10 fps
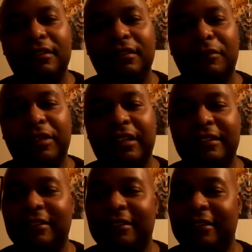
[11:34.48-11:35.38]

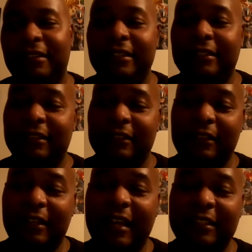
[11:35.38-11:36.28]
Because this
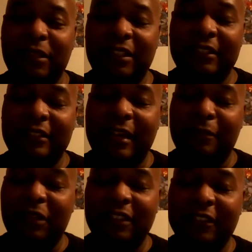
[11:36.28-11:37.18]
X-Men has not
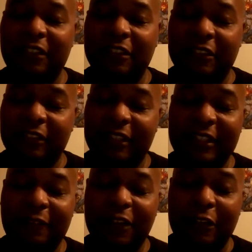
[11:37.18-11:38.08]
been this good in
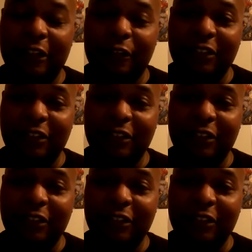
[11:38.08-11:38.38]
a very long